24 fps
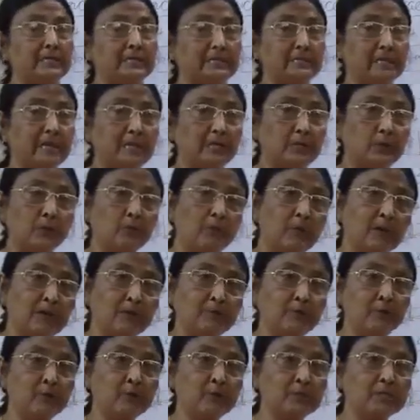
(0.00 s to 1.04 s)
The
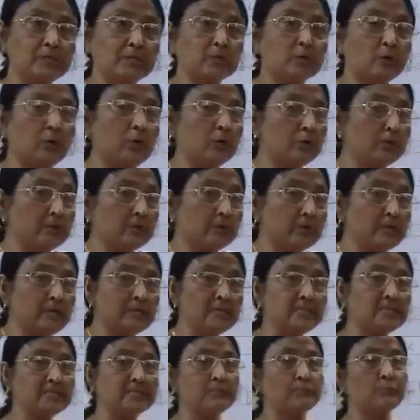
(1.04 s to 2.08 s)
lower portions
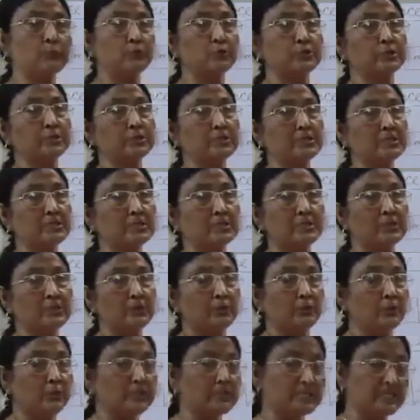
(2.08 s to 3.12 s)
already is in motions,
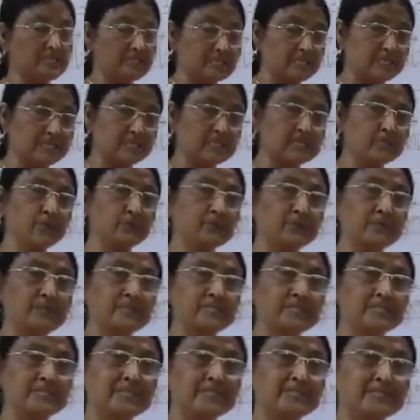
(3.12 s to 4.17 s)
which is touching with the
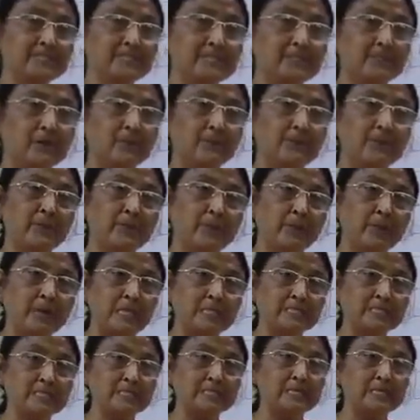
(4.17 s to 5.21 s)
seat of the bus.